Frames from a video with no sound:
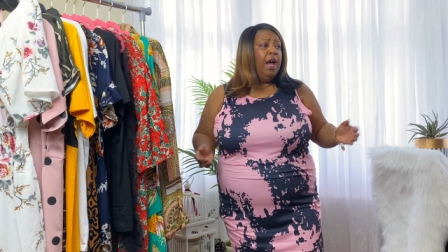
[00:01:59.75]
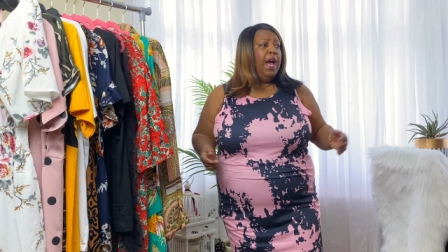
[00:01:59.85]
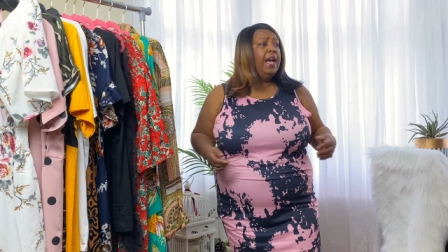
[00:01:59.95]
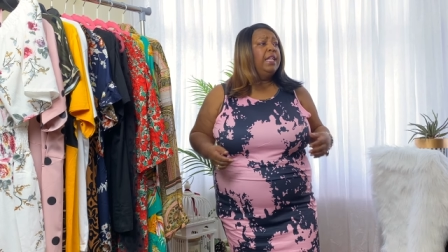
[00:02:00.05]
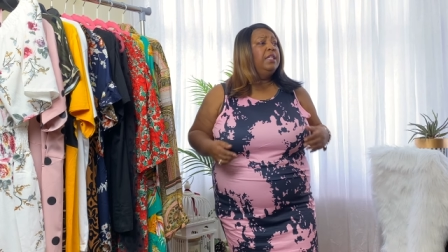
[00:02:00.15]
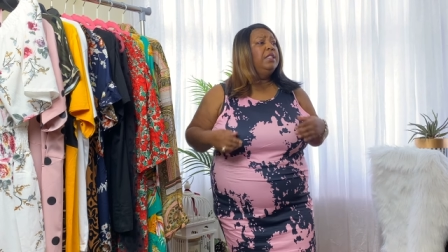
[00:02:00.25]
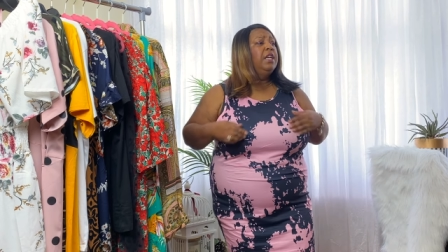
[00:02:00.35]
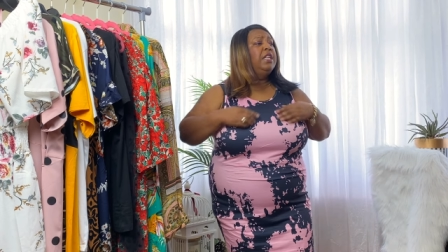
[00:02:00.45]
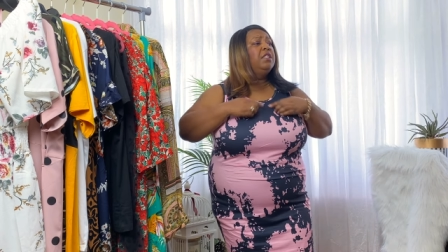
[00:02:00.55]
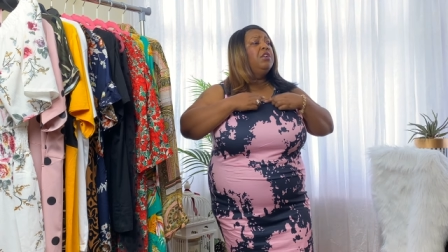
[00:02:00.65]
And
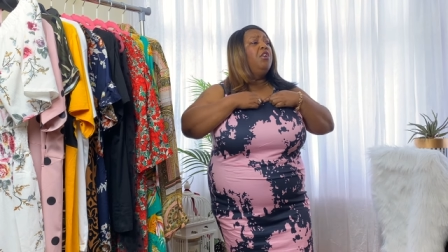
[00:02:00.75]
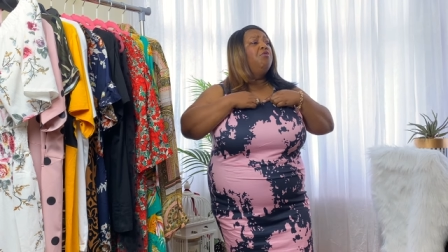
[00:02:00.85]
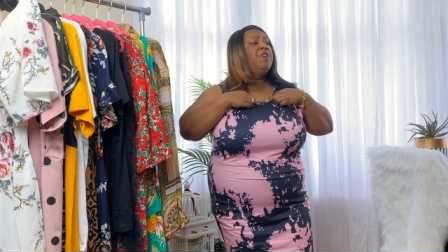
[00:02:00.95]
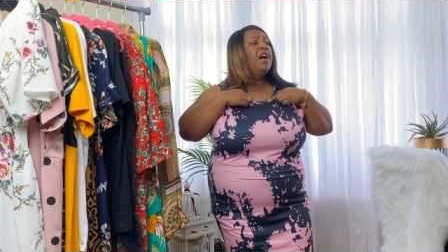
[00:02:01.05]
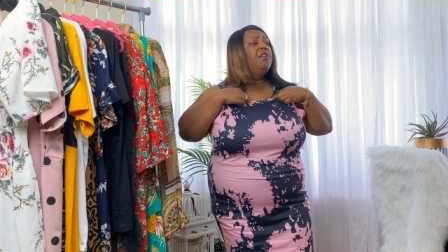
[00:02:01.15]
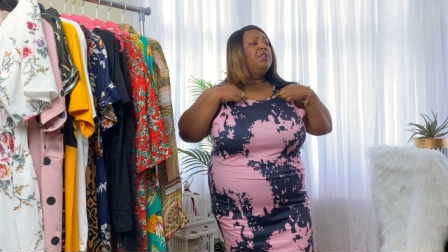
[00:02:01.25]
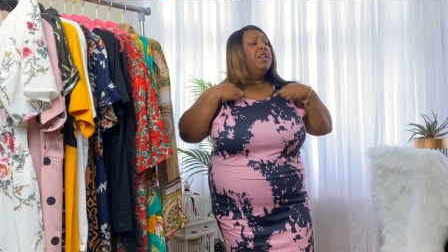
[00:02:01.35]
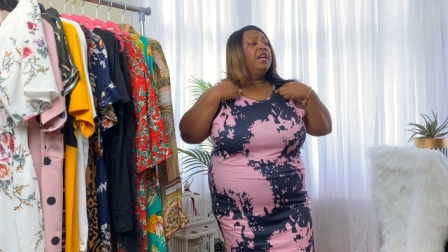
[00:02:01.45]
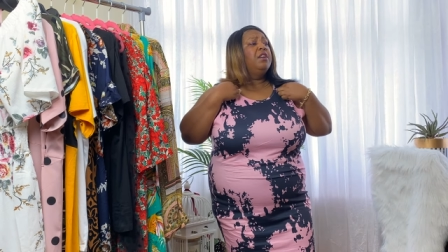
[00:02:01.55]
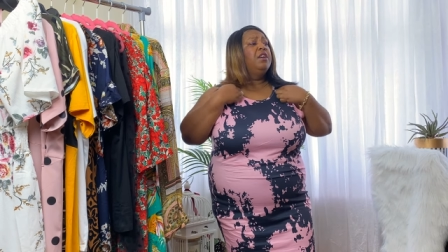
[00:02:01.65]
it's got a round
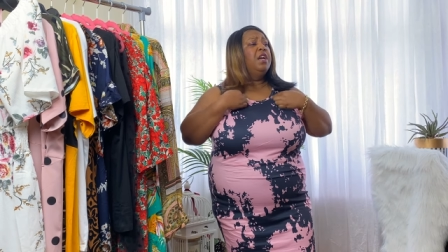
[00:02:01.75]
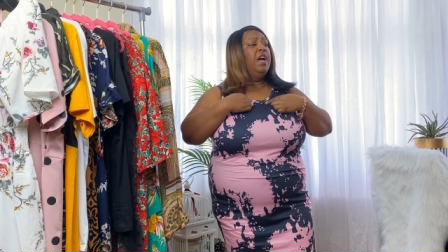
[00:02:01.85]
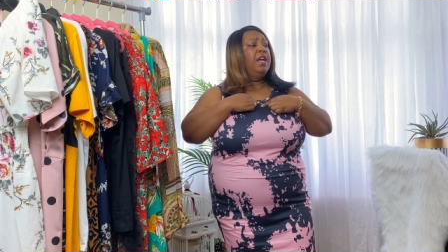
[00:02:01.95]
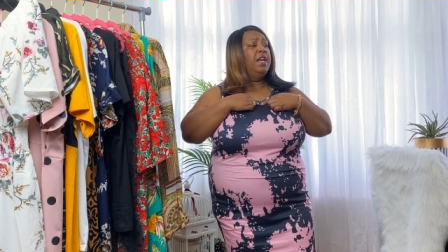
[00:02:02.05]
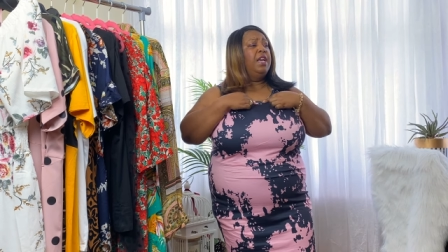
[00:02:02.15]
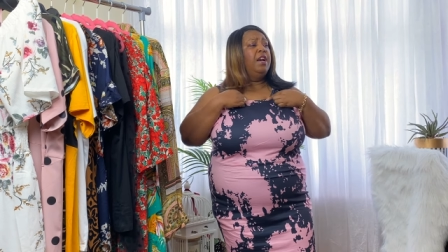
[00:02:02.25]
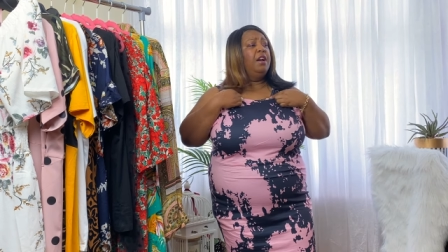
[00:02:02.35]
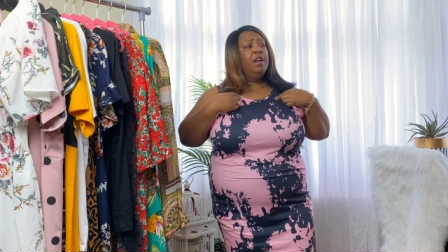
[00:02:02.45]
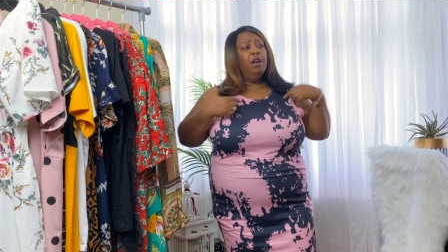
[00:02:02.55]
neck at here,